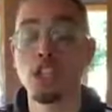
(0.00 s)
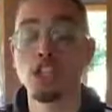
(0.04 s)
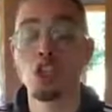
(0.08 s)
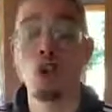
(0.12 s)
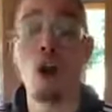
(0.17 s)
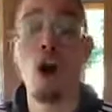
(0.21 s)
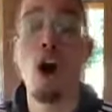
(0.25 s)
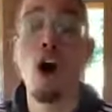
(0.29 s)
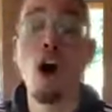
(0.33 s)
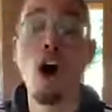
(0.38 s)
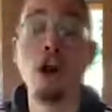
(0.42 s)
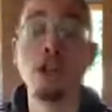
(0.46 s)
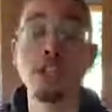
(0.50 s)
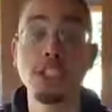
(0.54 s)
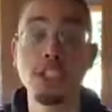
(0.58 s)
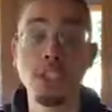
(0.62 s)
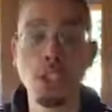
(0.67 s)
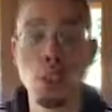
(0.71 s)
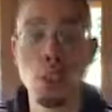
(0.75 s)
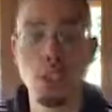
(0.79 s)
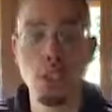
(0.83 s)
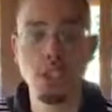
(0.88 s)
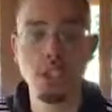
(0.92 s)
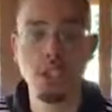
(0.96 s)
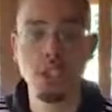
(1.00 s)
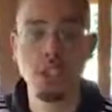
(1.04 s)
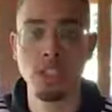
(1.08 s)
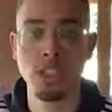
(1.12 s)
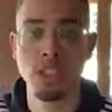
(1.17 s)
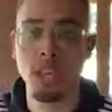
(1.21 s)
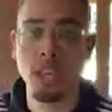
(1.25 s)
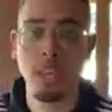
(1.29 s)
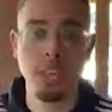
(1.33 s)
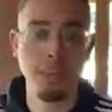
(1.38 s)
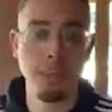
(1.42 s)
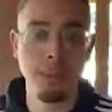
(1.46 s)
So all these
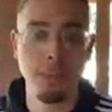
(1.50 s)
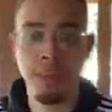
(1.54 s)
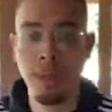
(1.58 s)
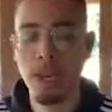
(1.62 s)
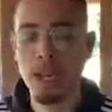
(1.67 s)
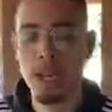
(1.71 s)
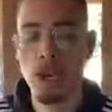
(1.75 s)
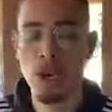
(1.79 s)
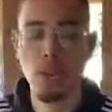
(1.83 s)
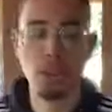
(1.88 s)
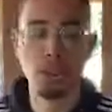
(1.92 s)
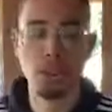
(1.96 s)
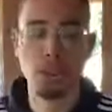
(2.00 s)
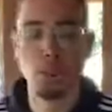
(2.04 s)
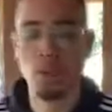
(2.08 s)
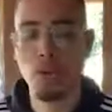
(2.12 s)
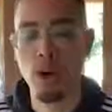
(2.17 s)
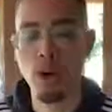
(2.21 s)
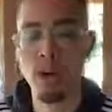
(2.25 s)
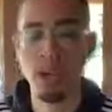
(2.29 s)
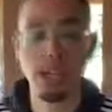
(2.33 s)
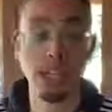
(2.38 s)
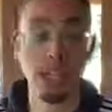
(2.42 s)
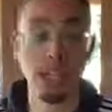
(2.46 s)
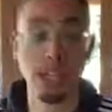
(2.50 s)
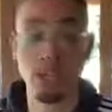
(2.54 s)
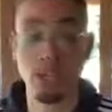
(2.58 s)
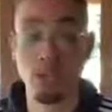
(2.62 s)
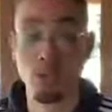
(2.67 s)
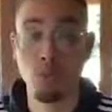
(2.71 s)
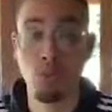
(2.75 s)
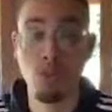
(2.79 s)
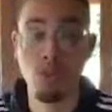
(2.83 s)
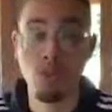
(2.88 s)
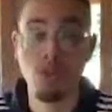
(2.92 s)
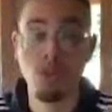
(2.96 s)
courses, depending on which one
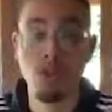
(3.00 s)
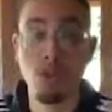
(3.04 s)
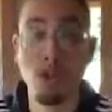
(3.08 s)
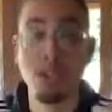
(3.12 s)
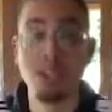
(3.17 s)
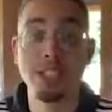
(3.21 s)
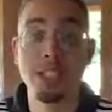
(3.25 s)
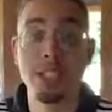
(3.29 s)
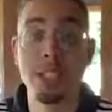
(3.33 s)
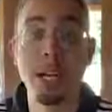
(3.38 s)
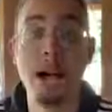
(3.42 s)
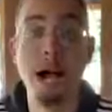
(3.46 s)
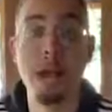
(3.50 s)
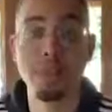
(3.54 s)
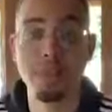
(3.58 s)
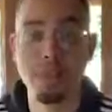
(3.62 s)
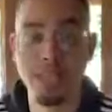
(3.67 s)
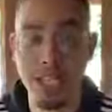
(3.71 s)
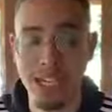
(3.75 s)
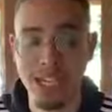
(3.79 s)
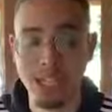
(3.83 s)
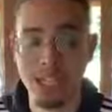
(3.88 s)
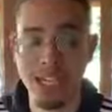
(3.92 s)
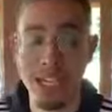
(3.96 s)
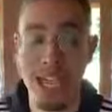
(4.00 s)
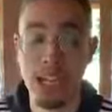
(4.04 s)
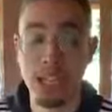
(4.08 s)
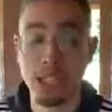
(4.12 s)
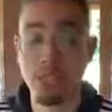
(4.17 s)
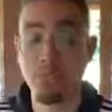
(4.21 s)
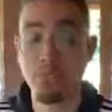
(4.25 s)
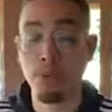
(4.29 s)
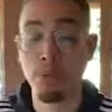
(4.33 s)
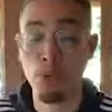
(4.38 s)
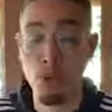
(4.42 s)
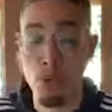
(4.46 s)
is what you're trying to accomplish as an
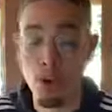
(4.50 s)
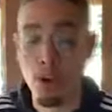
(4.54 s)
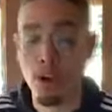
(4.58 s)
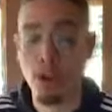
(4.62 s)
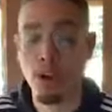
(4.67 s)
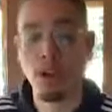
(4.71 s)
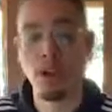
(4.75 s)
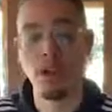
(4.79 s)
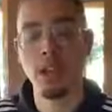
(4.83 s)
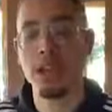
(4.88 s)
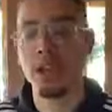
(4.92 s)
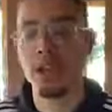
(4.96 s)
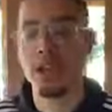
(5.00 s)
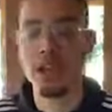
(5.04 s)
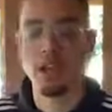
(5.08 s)
entrepreneur,